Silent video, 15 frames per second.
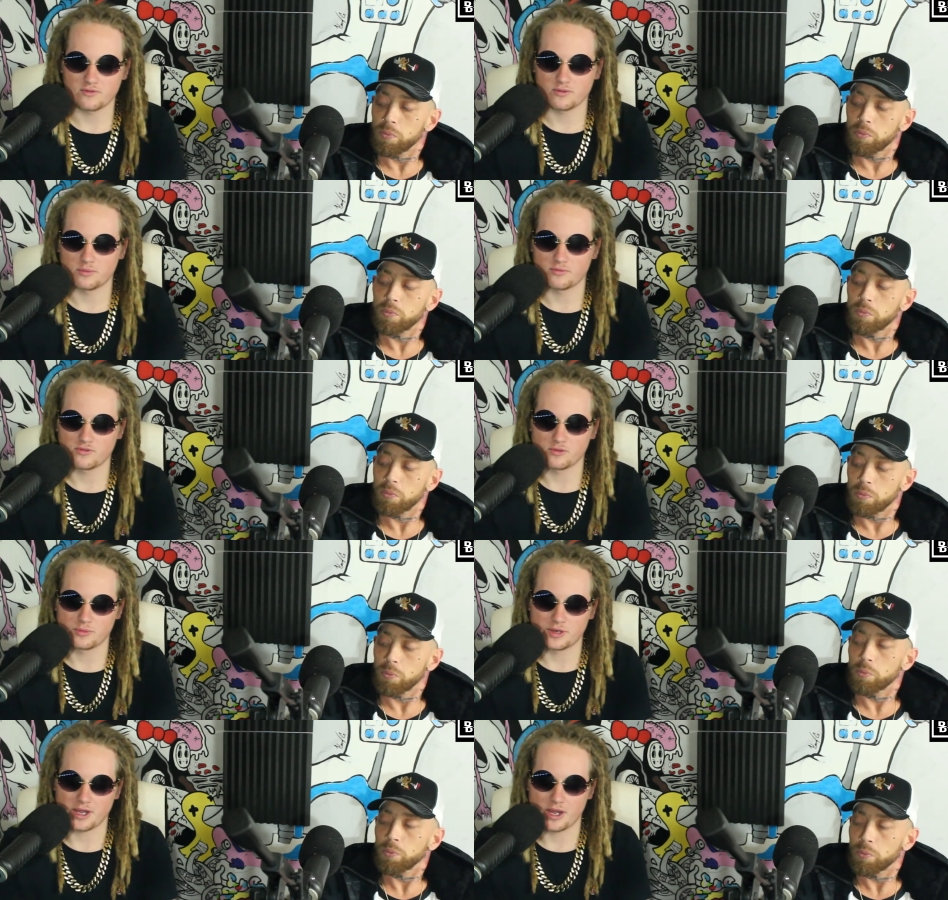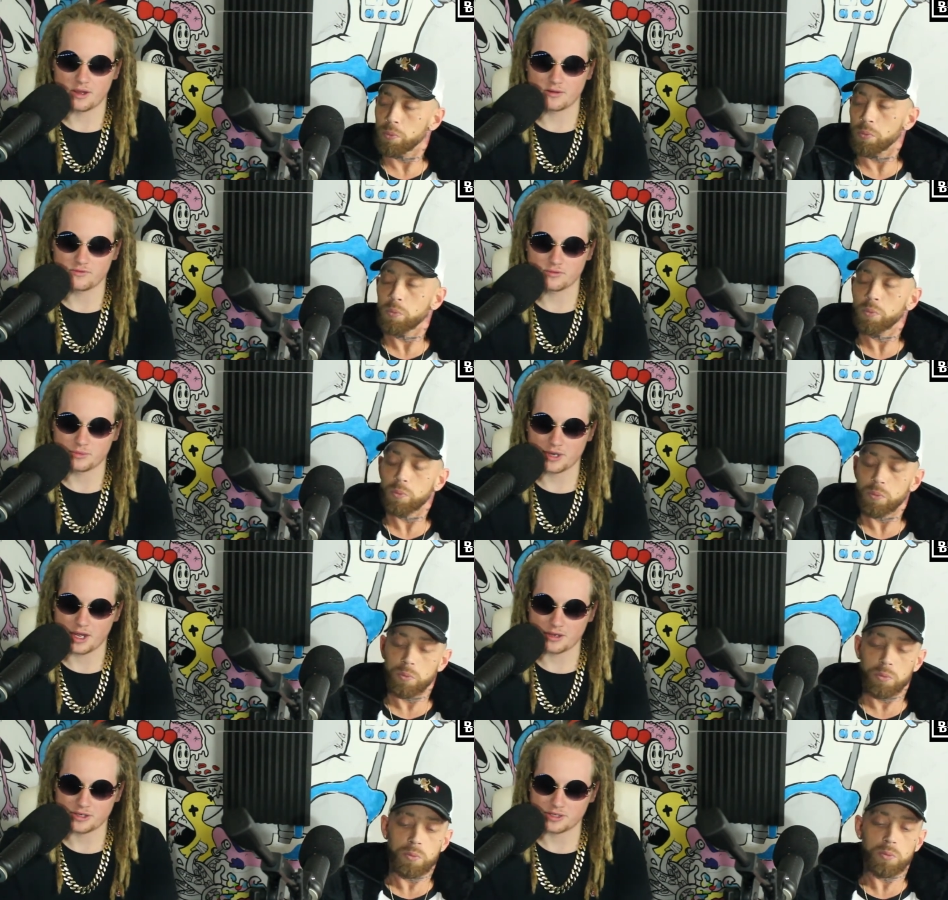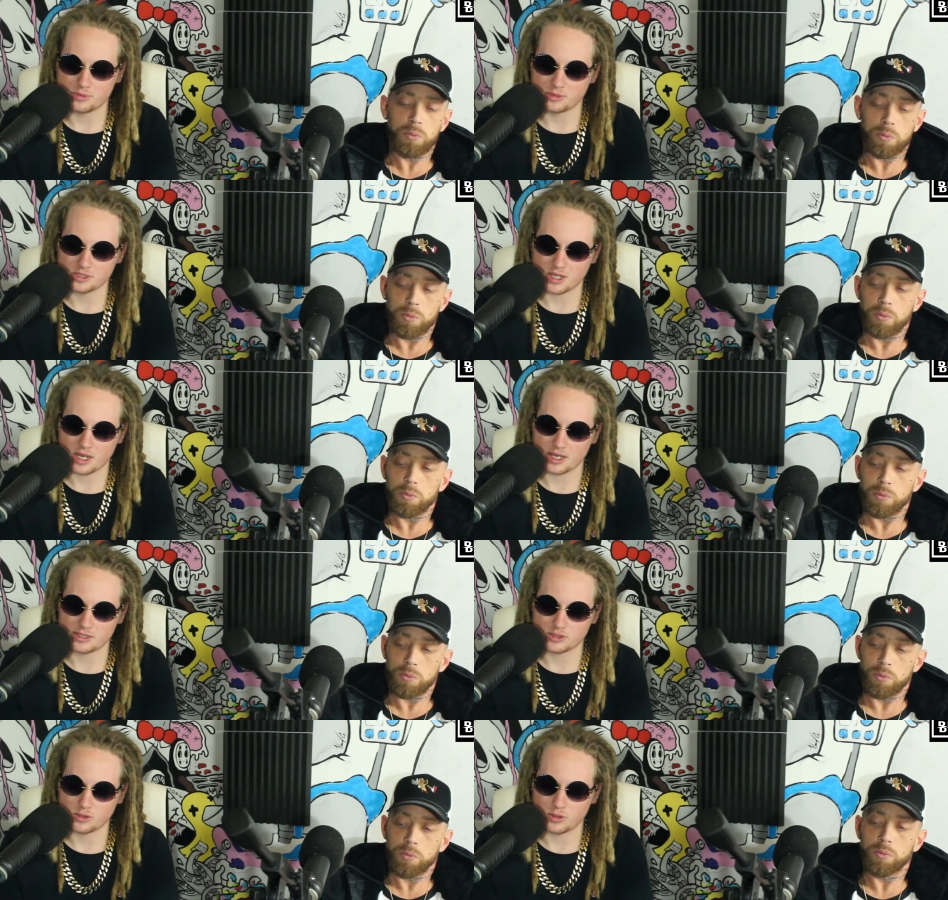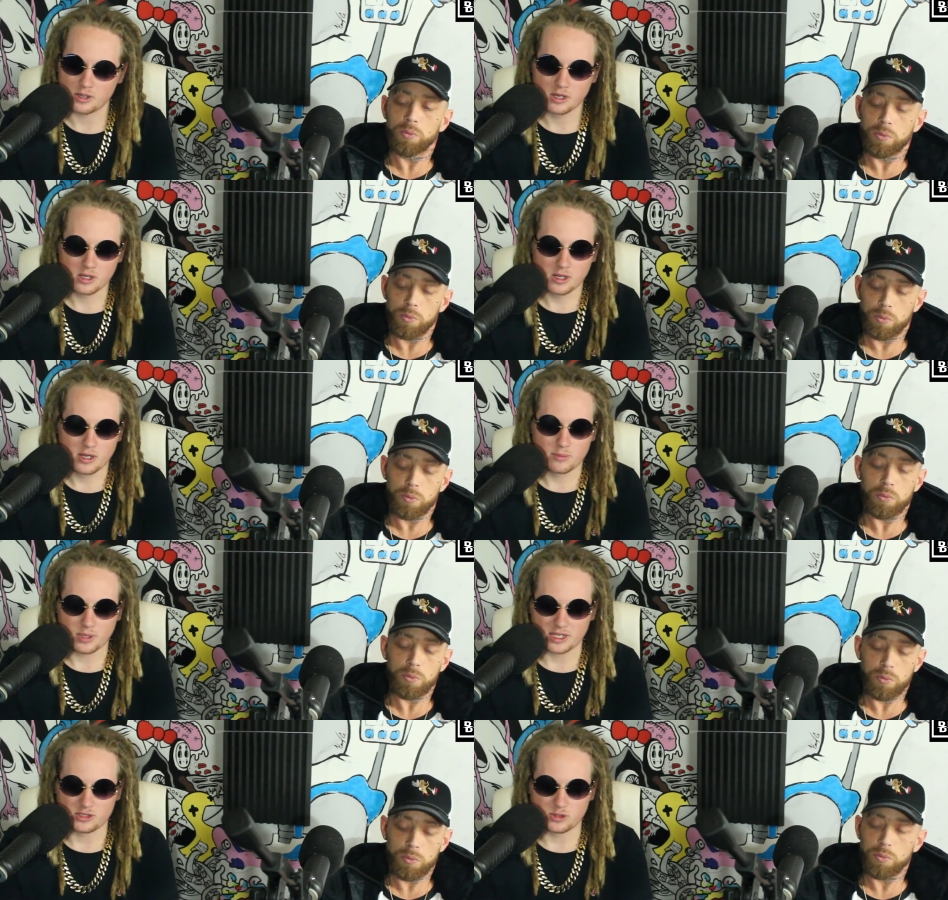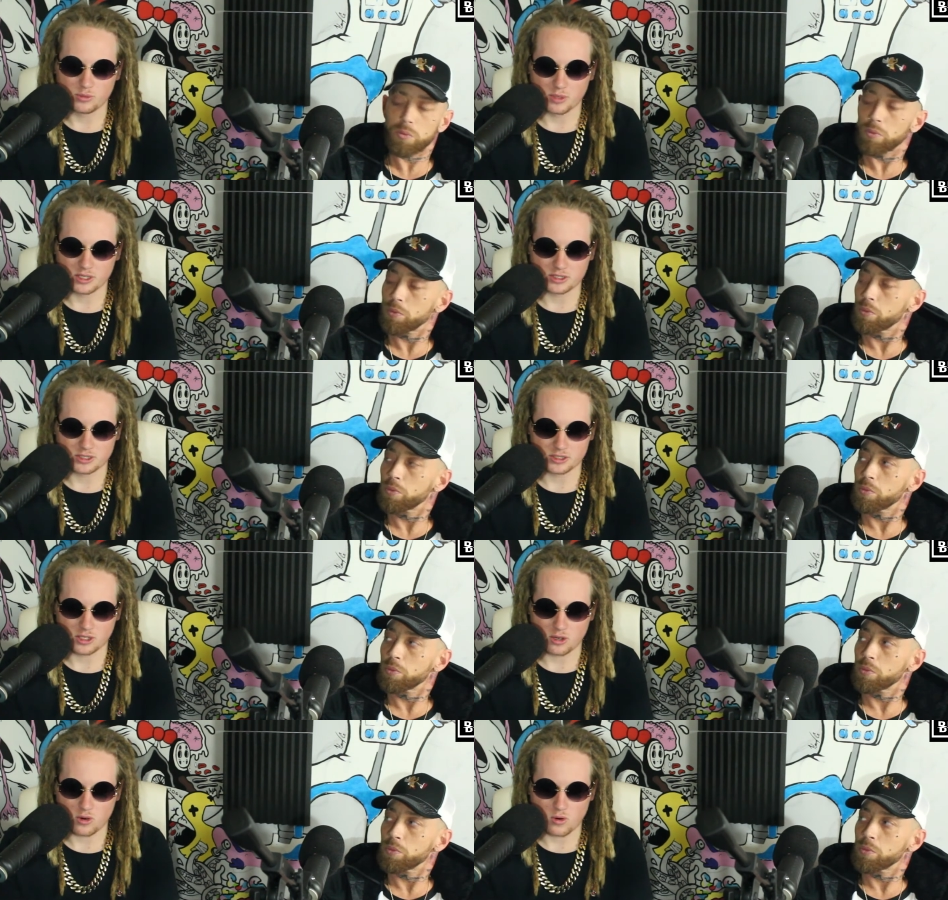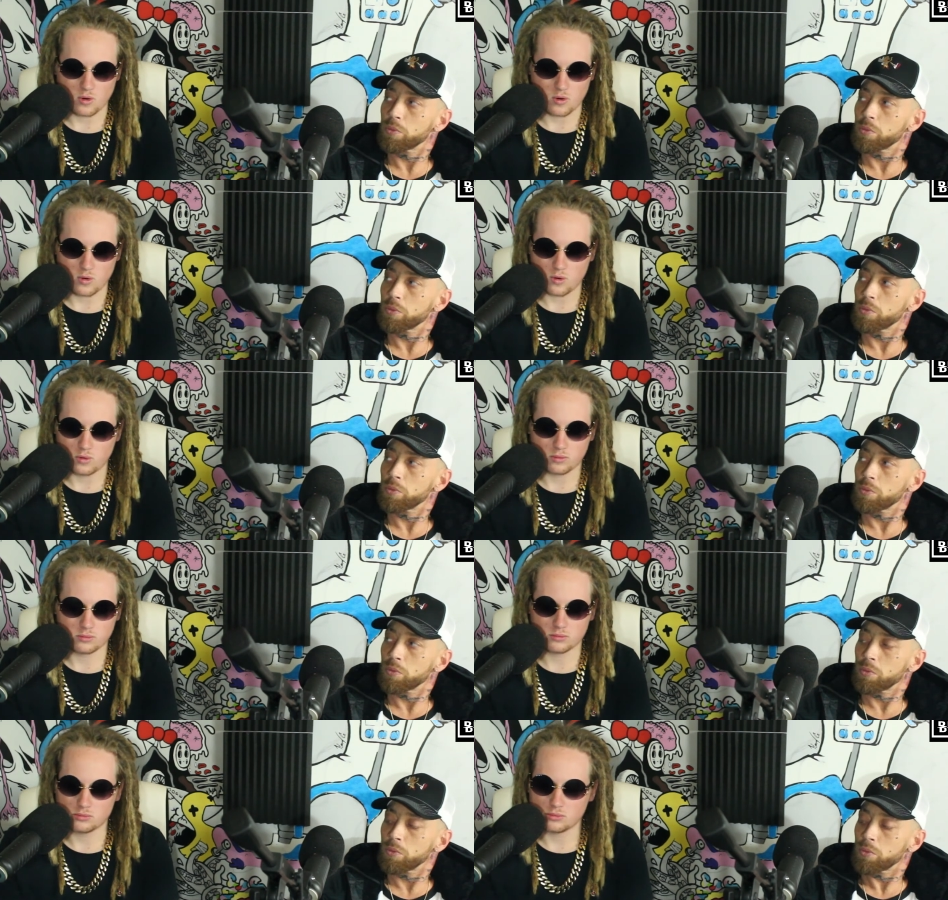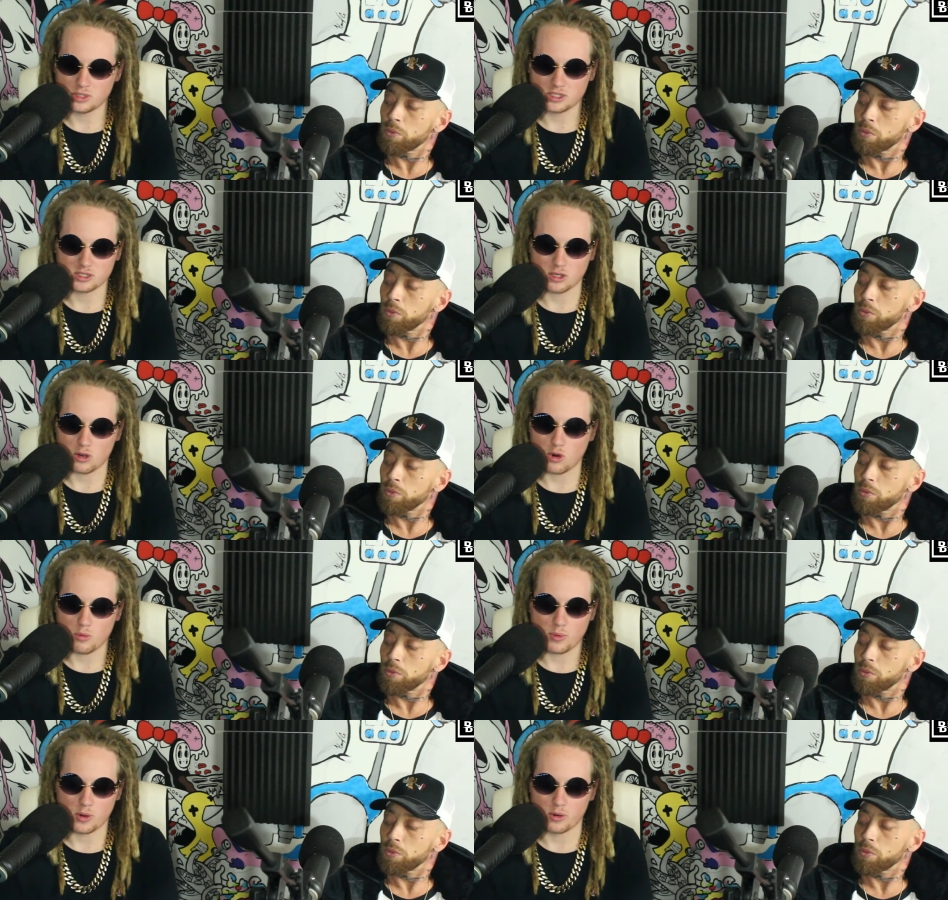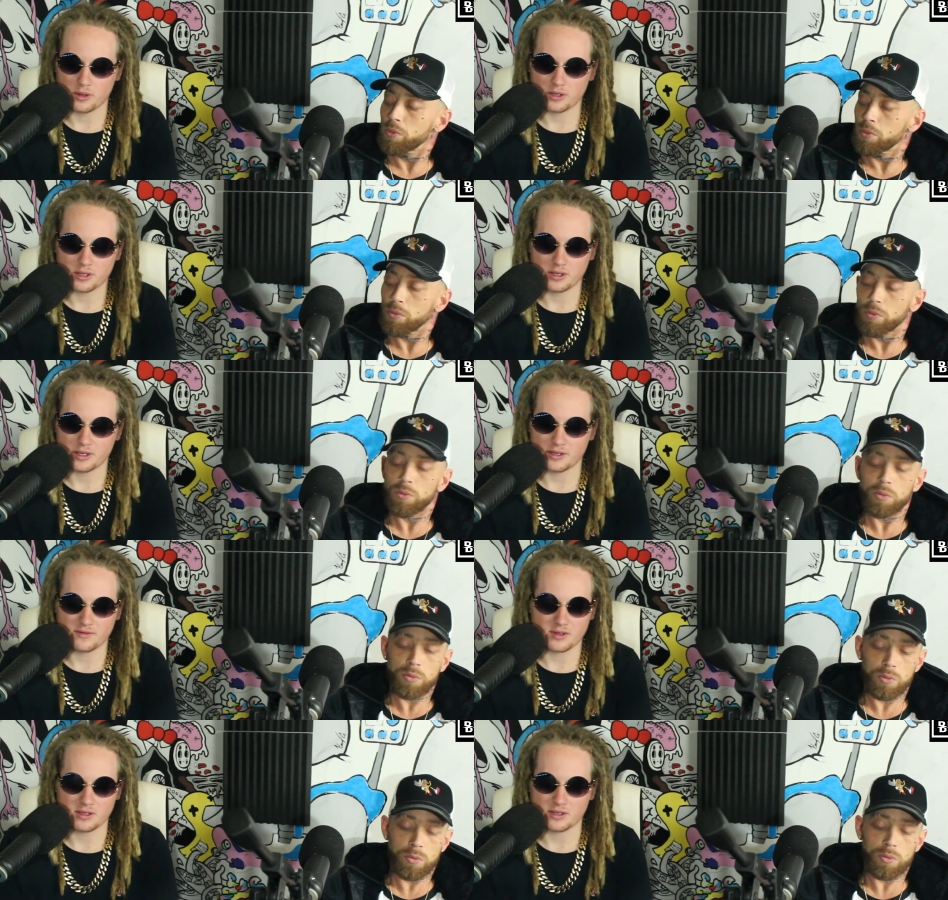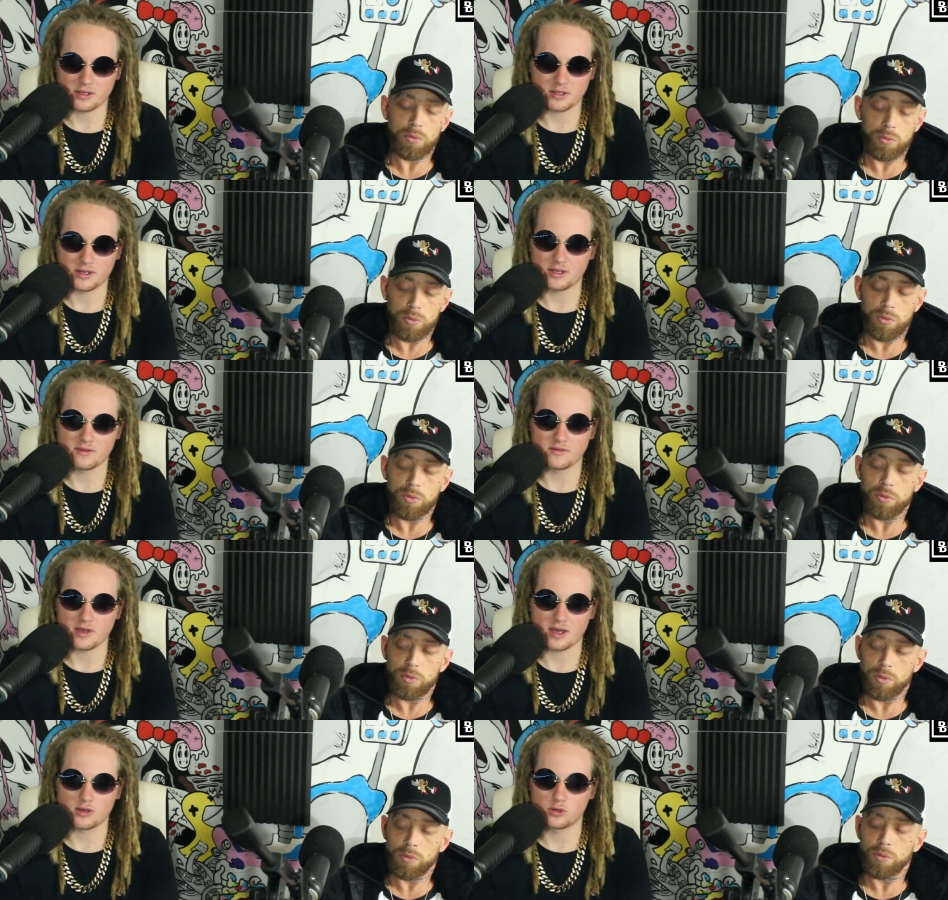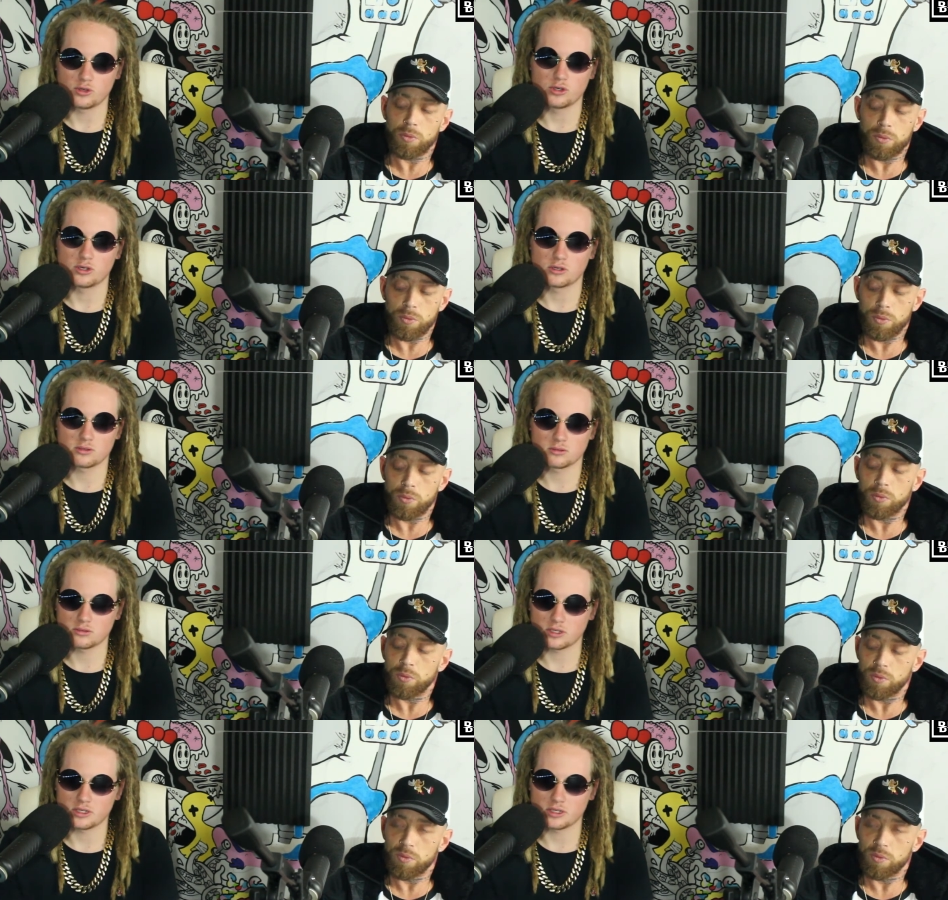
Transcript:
Speaker 1: Like from down deep inside. So Play Too Much is a whole poet. It ain't even got no hook.